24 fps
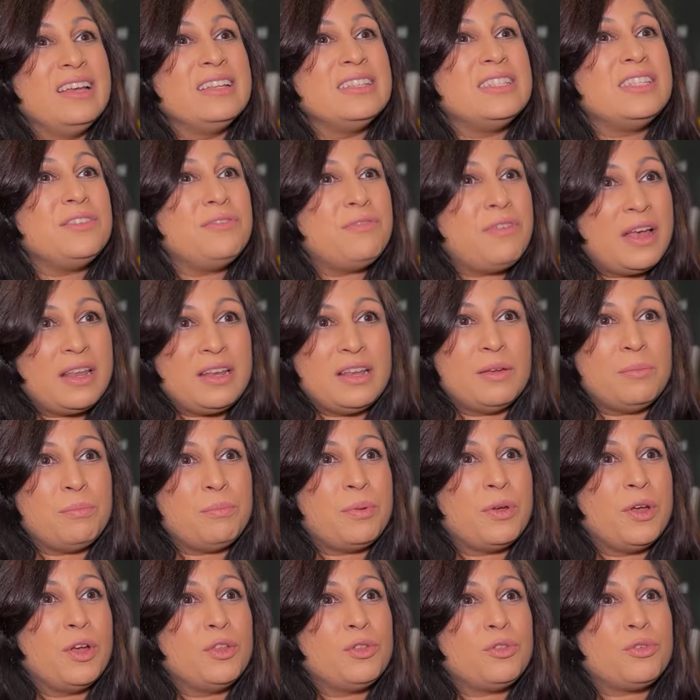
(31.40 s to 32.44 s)
develop
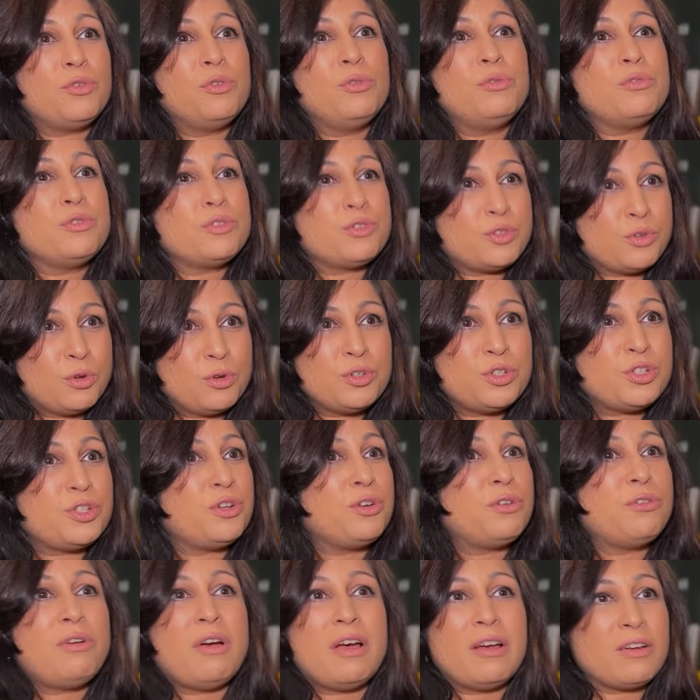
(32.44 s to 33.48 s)
through
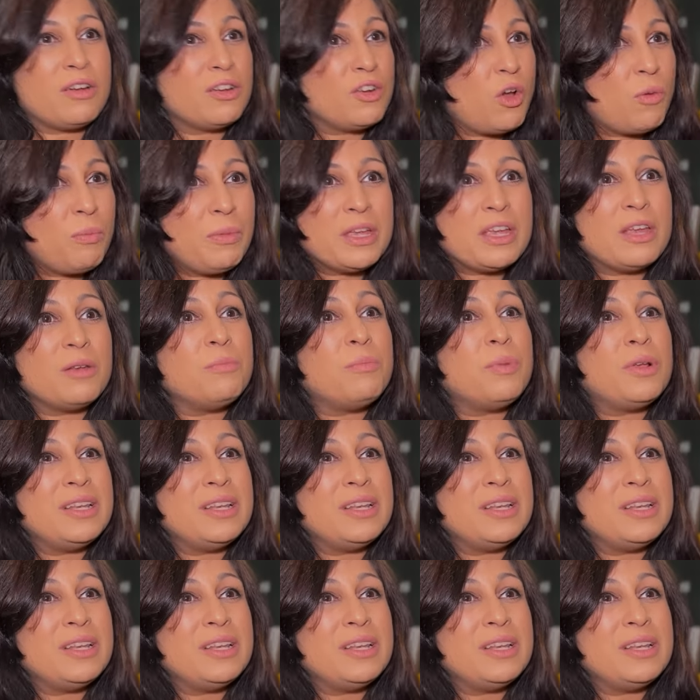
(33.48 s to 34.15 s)
socio-economic and